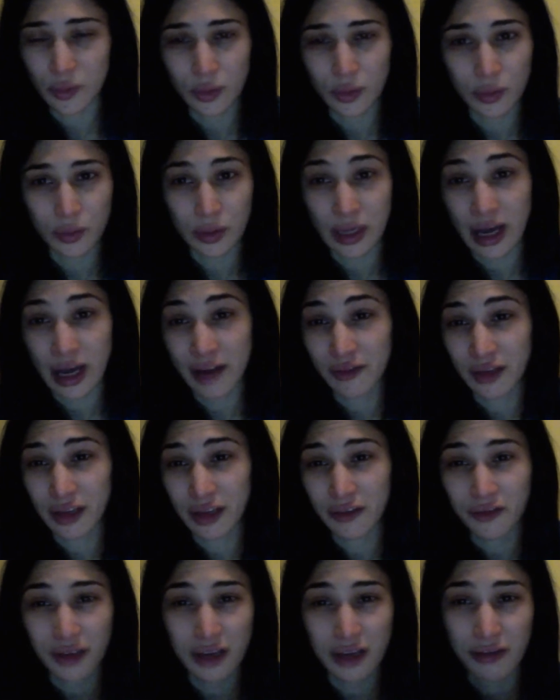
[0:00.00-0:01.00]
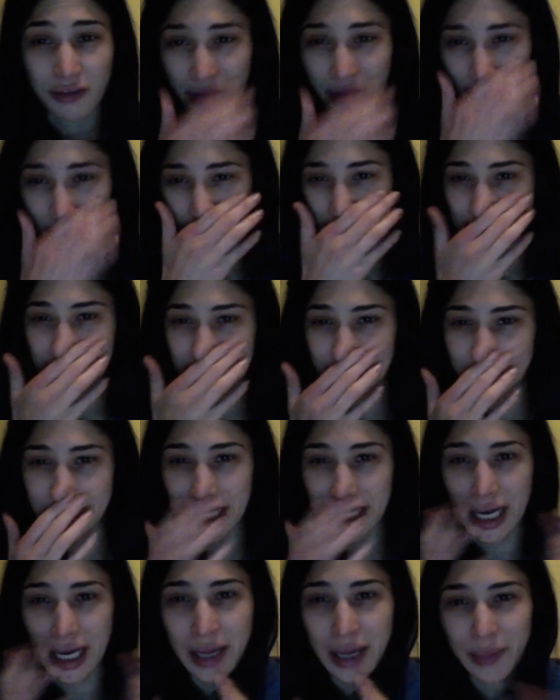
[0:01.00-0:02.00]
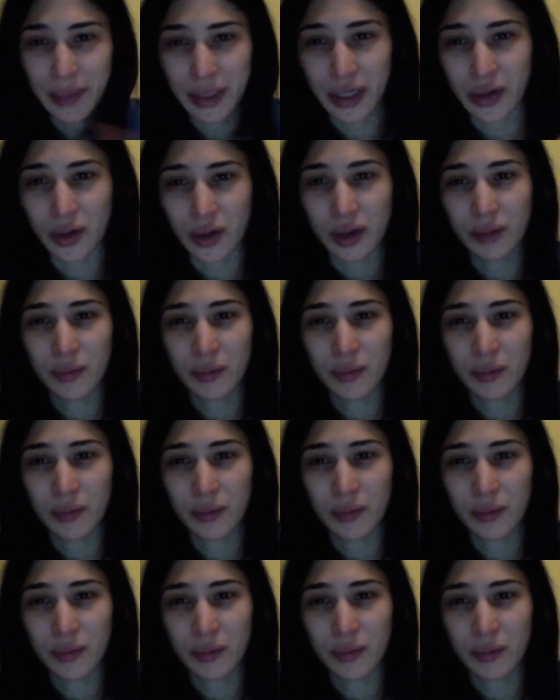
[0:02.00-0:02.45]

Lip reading: having a fever at the same time and going